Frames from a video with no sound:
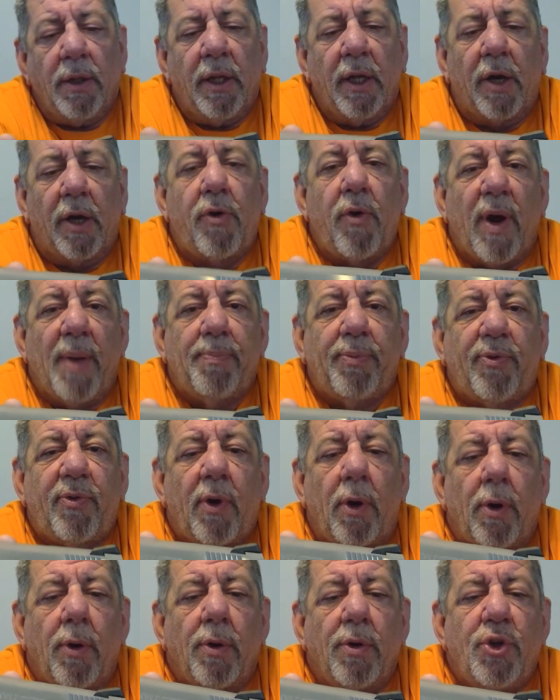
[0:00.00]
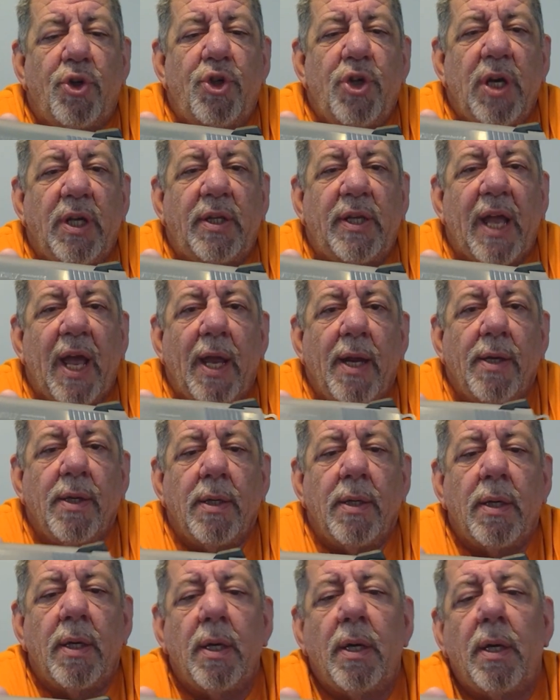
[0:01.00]
The grips are
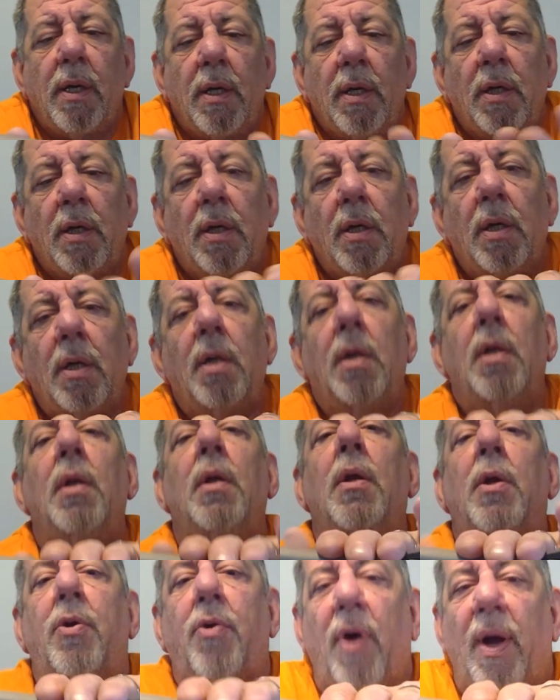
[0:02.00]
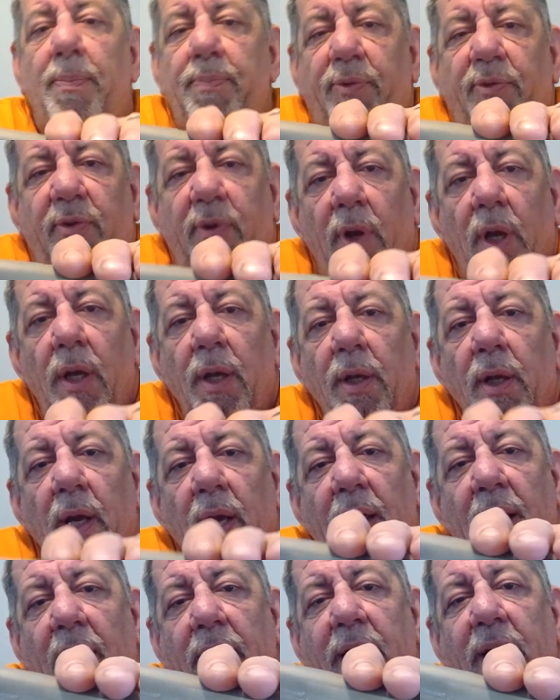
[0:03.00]
G10 grips,
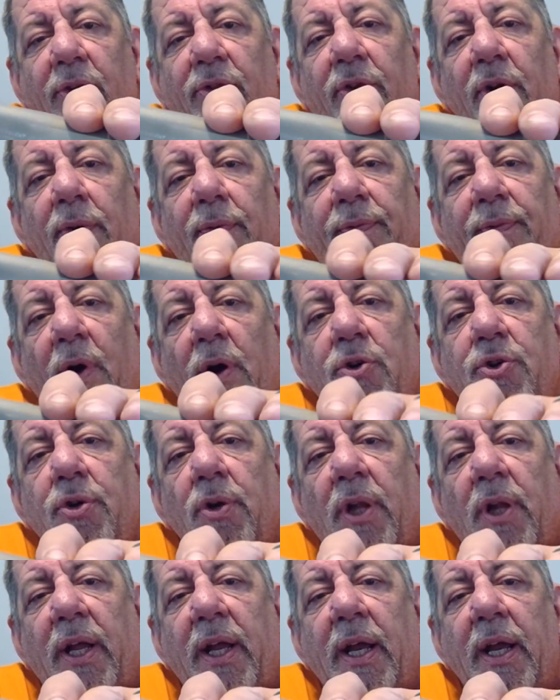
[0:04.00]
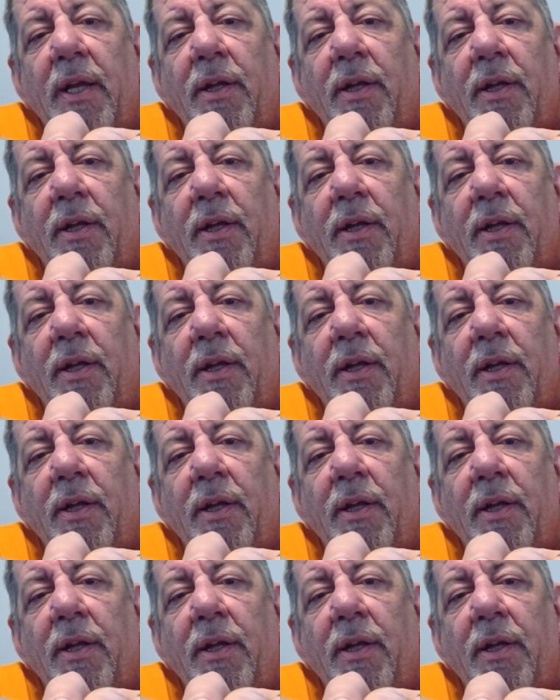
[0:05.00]
and these are virtually